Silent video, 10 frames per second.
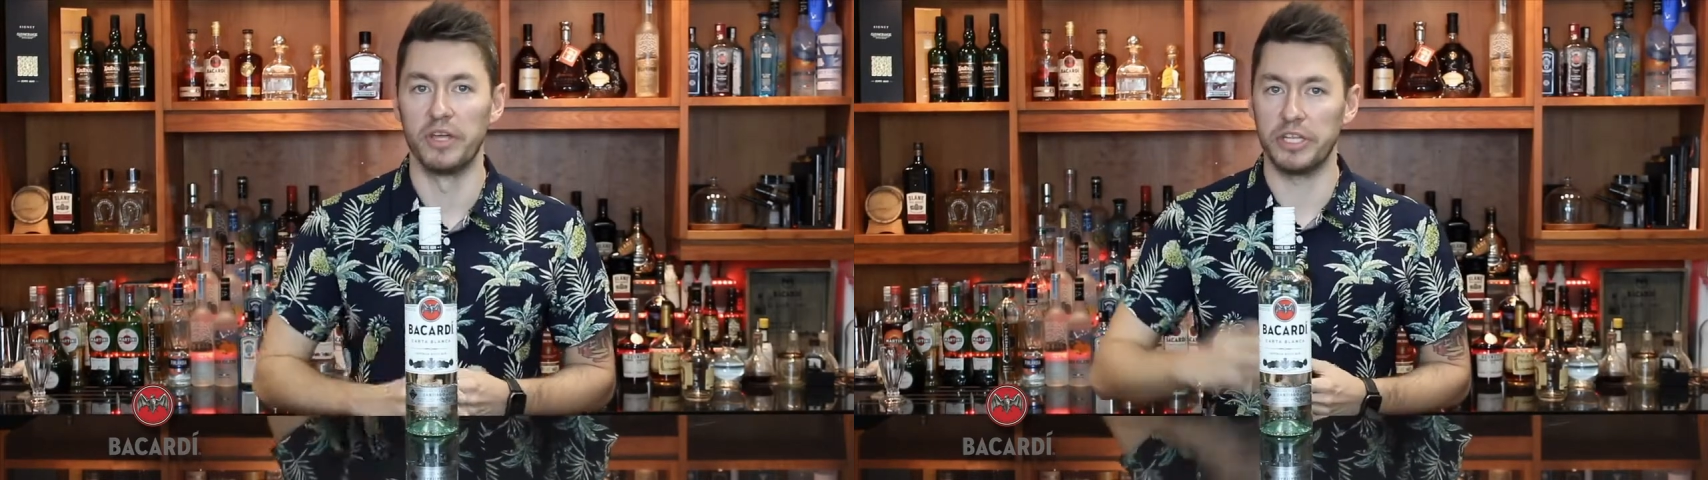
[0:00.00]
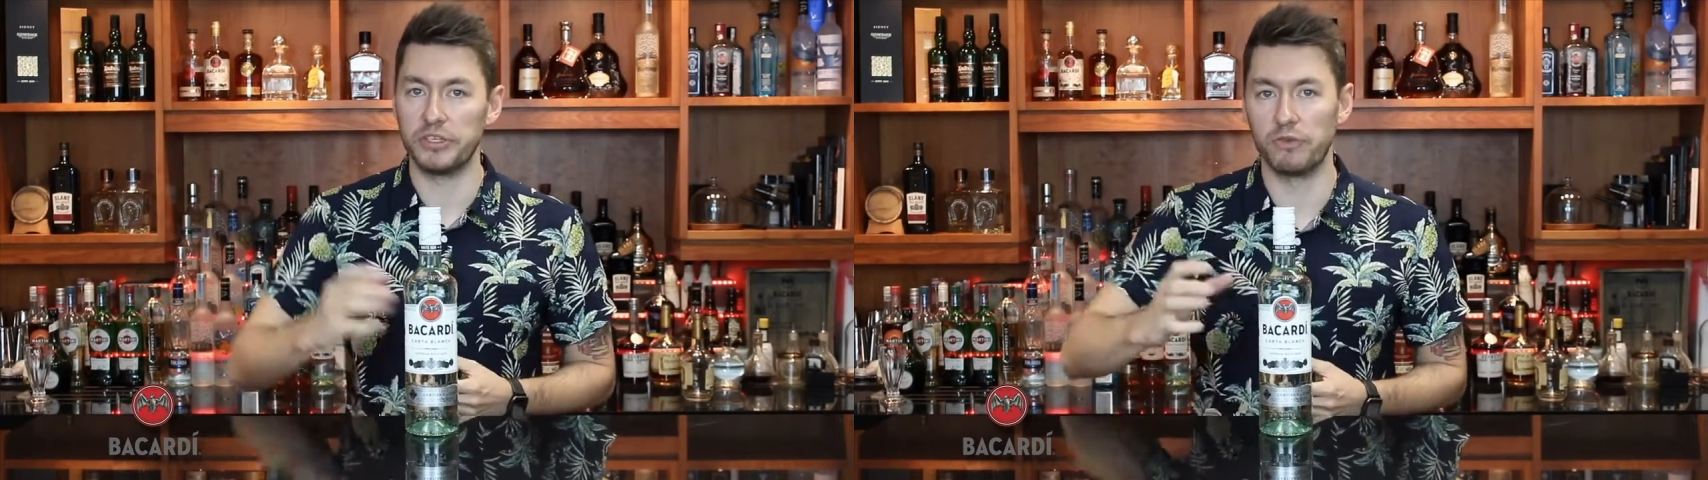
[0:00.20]

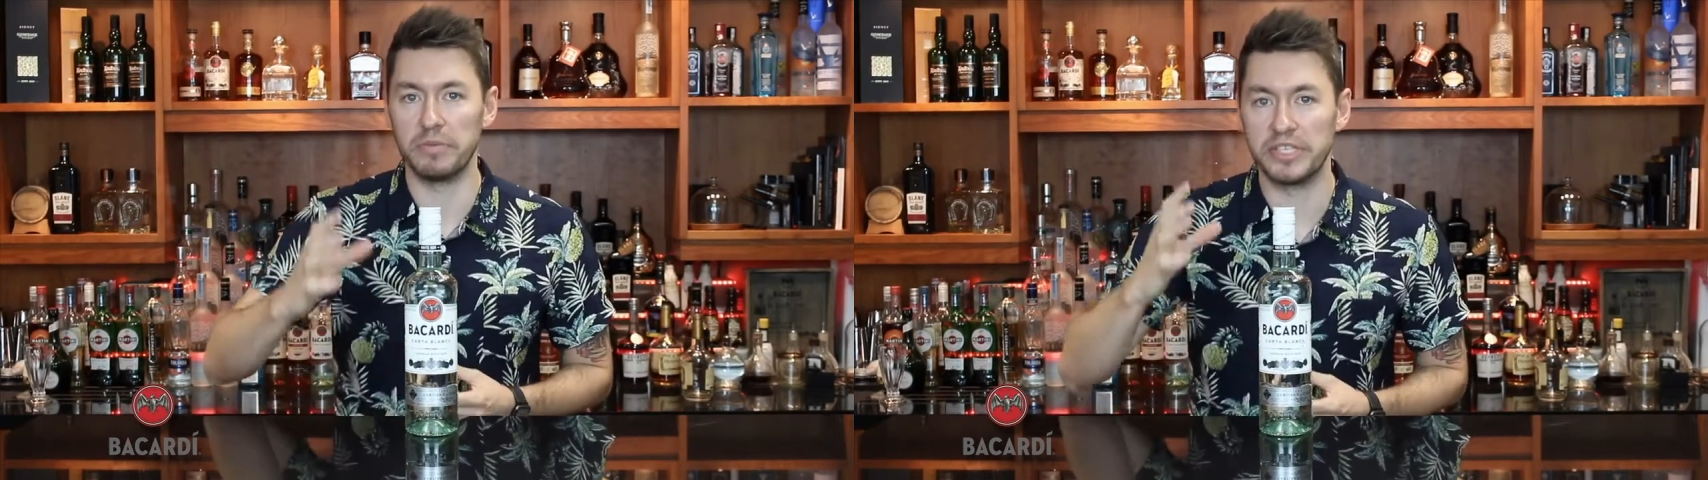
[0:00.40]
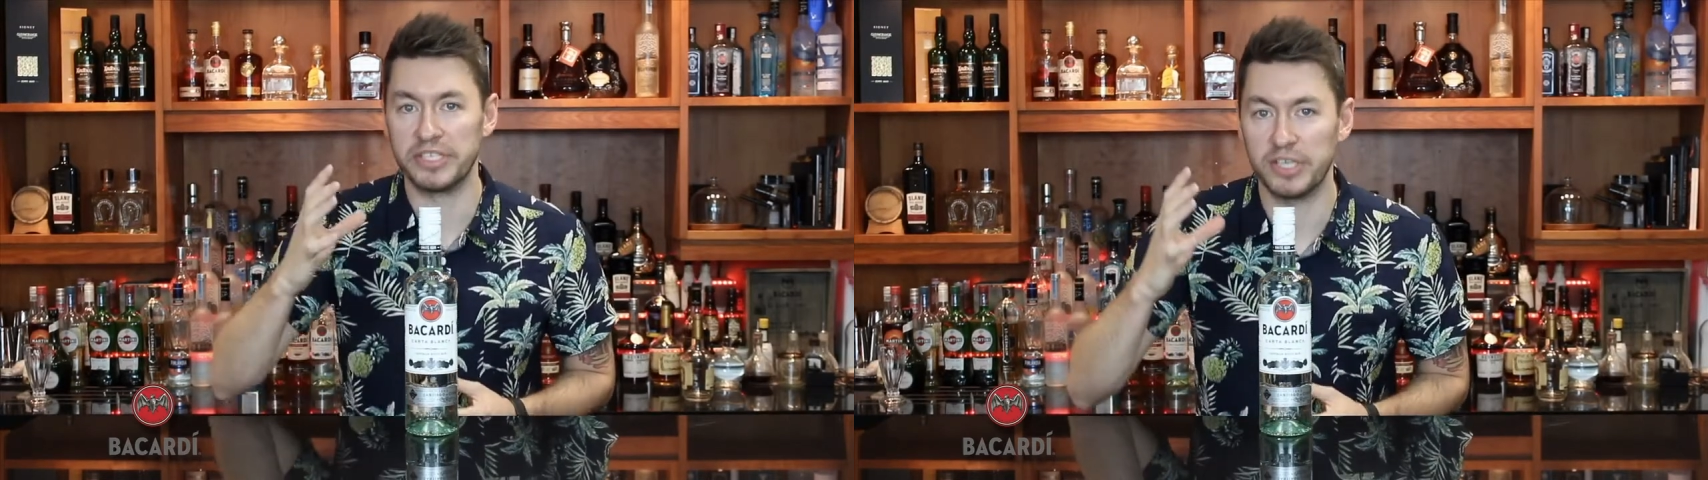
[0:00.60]
This
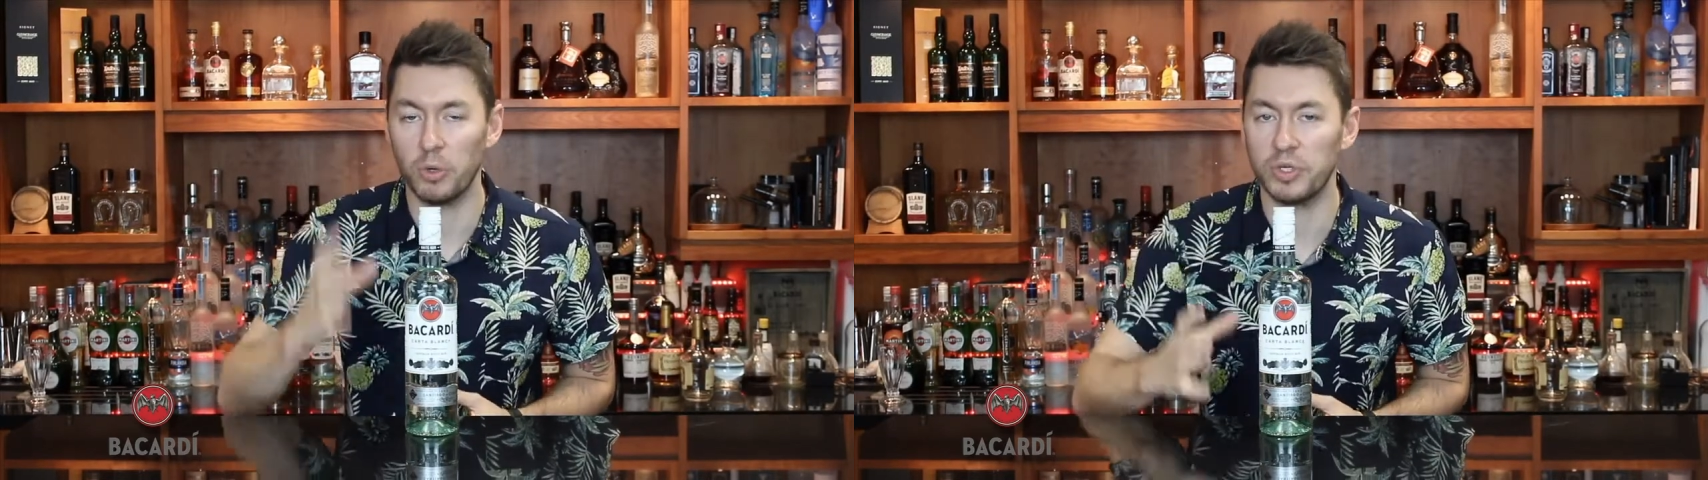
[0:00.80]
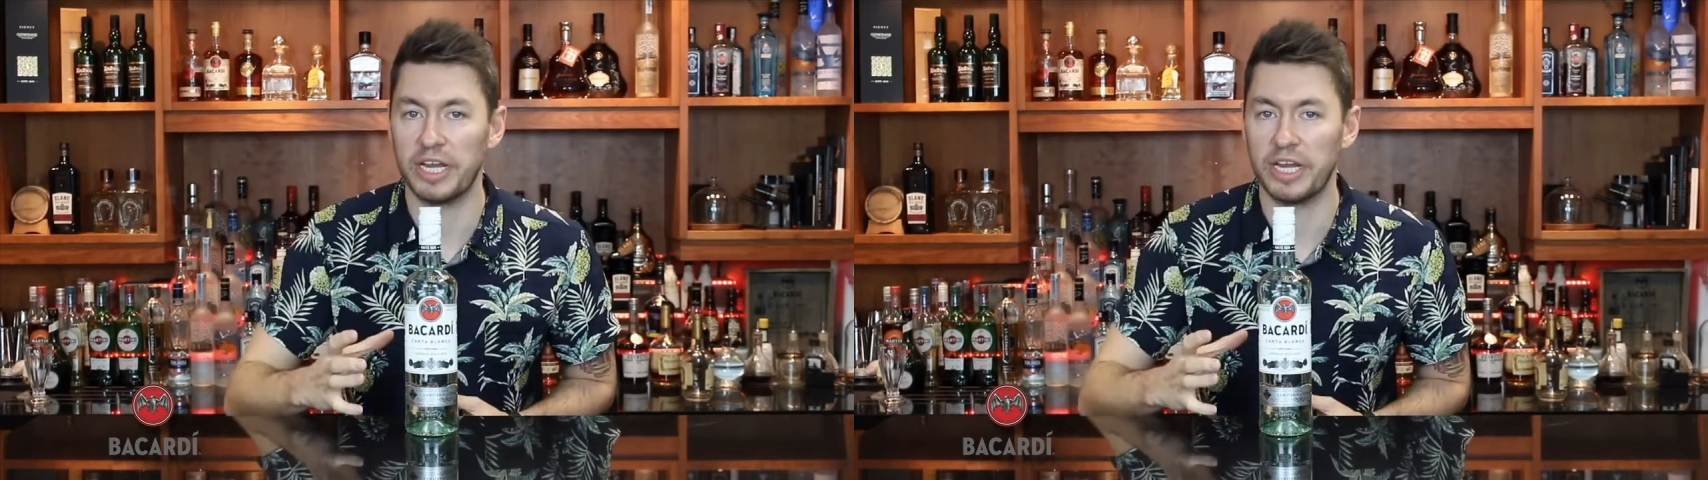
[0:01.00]
rum is soaked